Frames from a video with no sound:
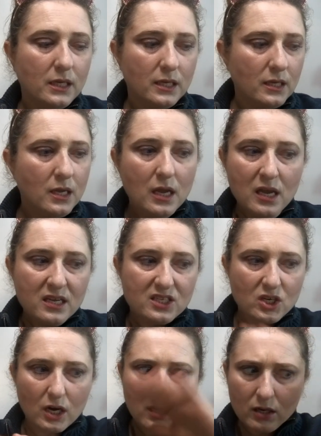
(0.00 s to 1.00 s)
It
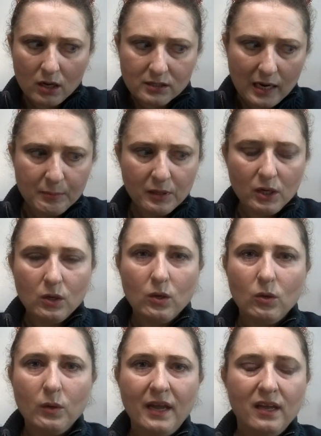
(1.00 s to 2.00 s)
started a long time
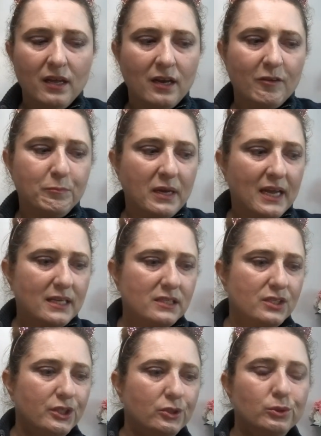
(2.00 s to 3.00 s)
ago, and I've been
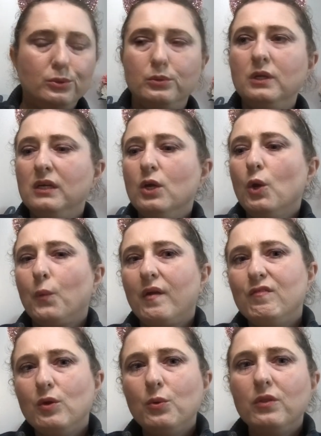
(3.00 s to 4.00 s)
asked to
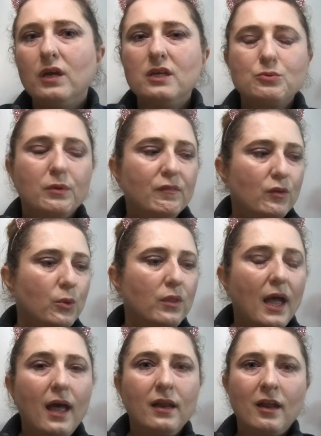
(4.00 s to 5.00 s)
review this, review
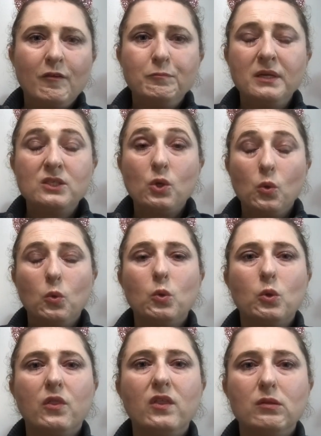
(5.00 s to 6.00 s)
that, and I've been
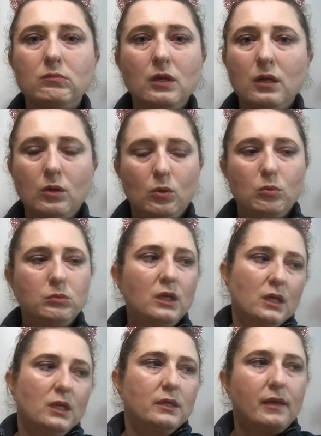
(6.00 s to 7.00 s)
told, you know,
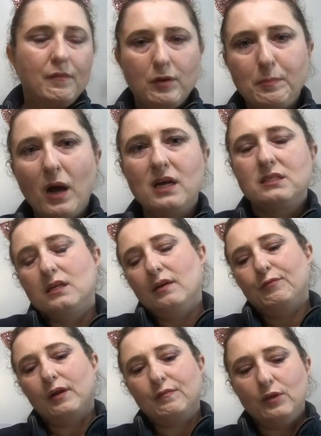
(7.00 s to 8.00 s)
give it a
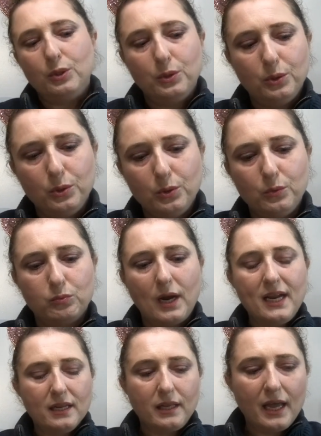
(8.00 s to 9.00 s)
positive review,
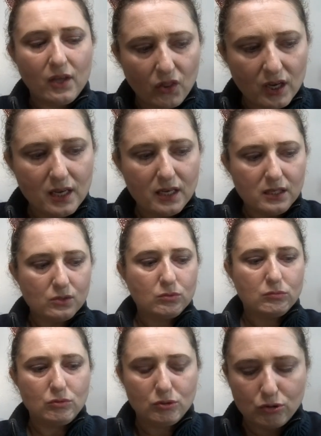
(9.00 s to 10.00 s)
write it like this,
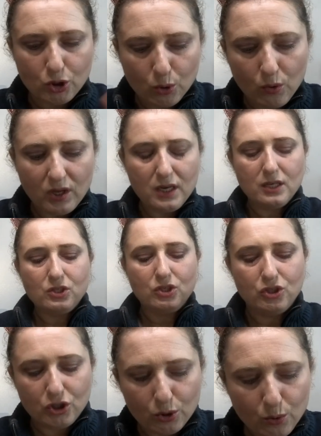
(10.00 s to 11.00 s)
do
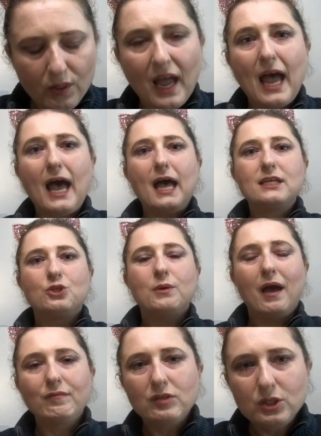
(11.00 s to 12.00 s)
that, you
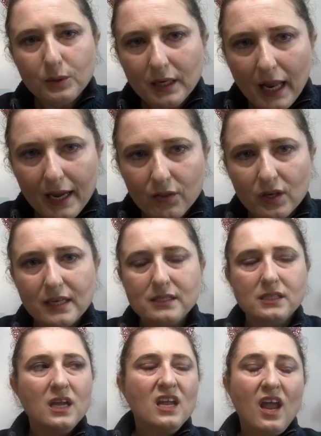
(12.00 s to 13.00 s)
have to do it like
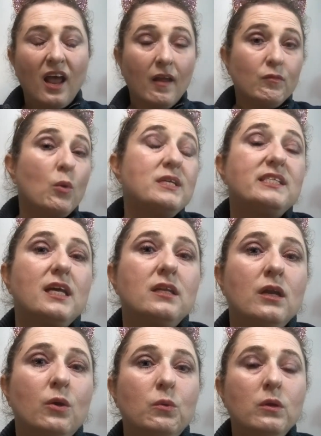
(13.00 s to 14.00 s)
this. And I've always said
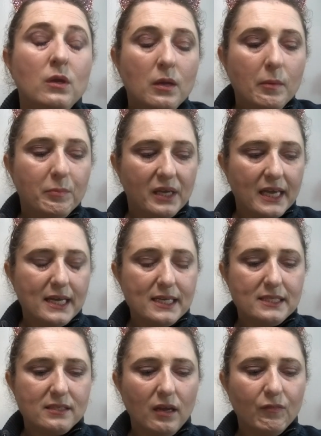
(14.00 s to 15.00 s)
no,
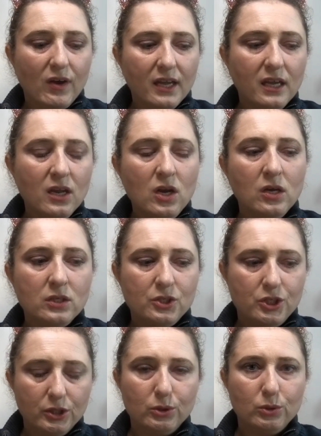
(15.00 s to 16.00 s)
because if I
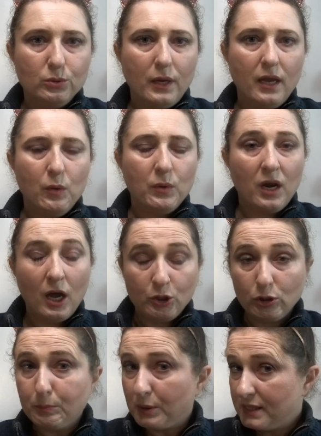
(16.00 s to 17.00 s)
cannot do a
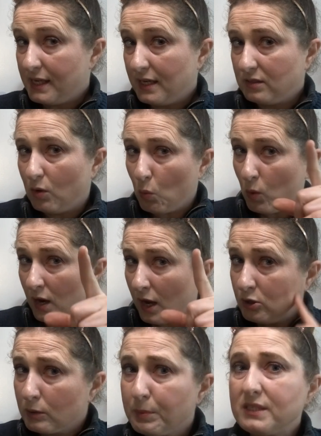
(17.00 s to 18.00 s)

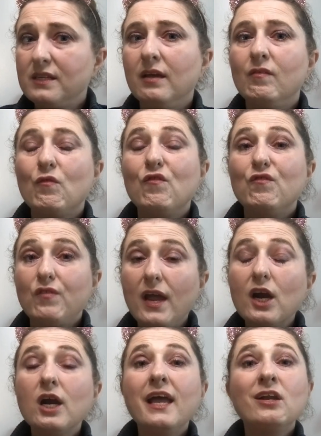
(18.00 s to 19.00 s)
100%
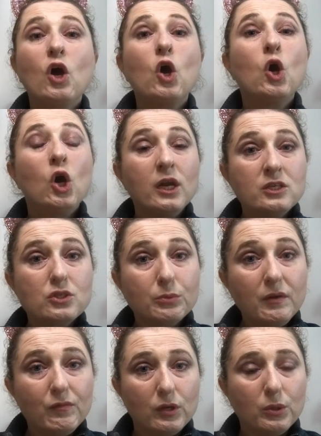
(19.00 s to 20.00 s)
fair and honest
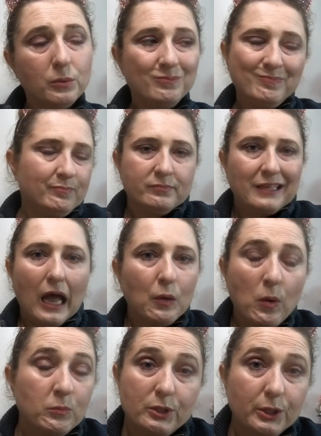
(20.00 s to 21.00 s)
review, I
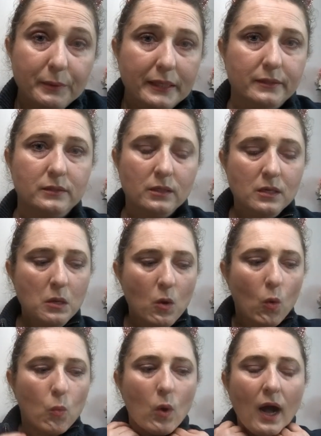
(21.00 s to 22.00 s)
won't do it.
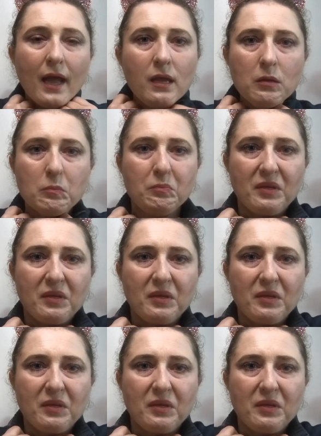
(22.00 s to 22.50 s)
Why?